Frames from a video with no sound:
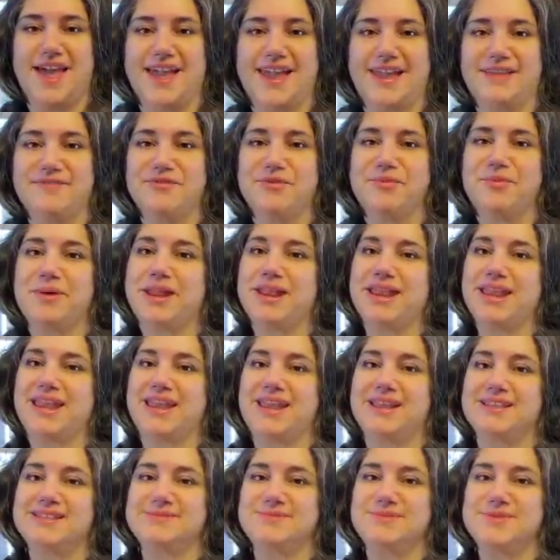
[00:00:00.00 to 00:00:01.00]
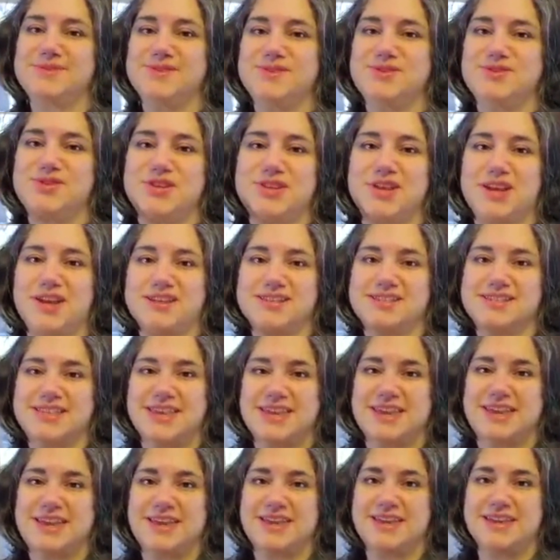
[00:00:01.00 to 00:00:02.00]
Hi everybody, it's Mrs.
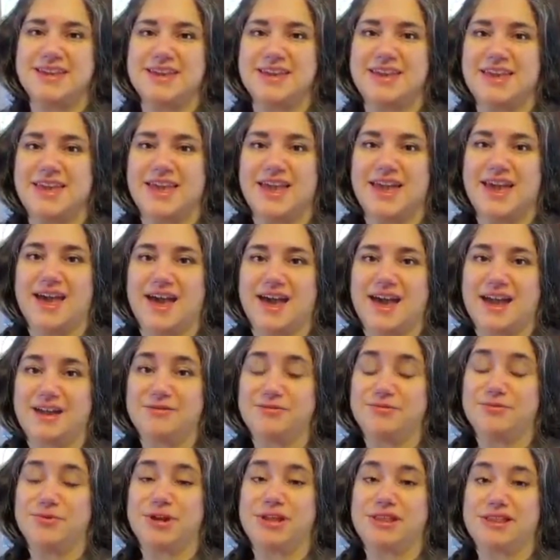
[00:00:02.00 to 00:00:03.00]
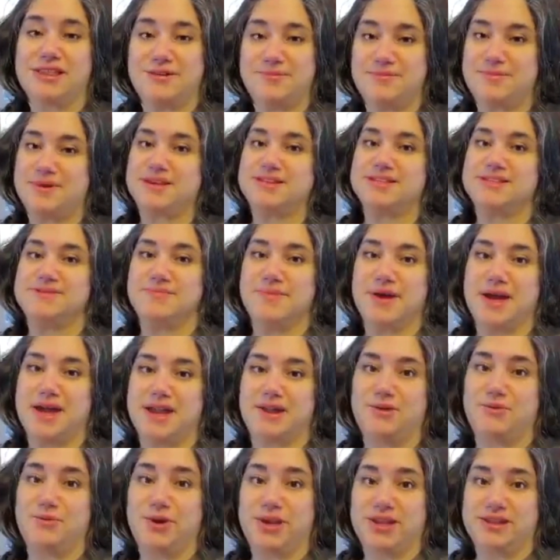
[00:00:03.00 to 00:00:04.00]
Janowski. I really miss
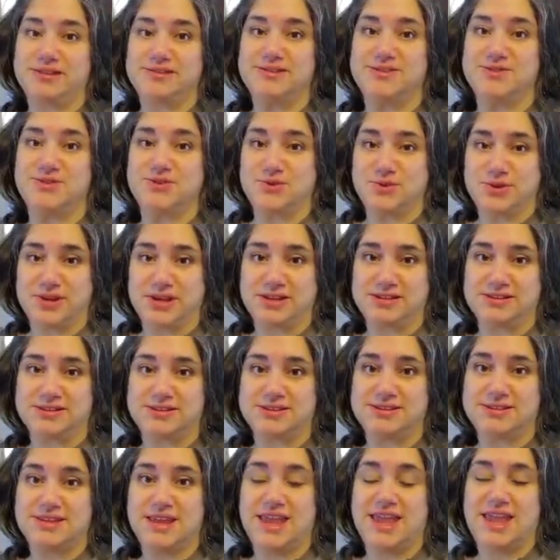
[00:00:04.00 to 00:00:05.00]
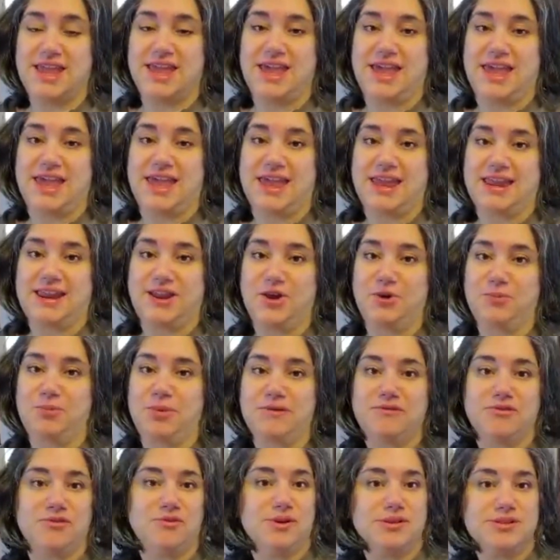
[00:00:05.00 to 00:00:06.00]
my WIN students, and I hope
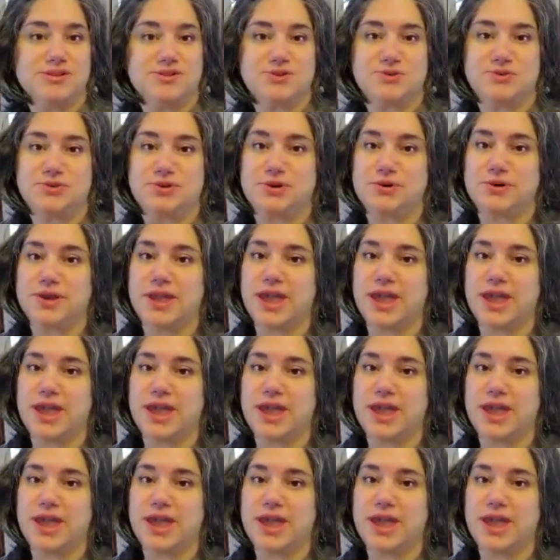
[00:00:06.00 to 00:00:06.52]
everyone's doing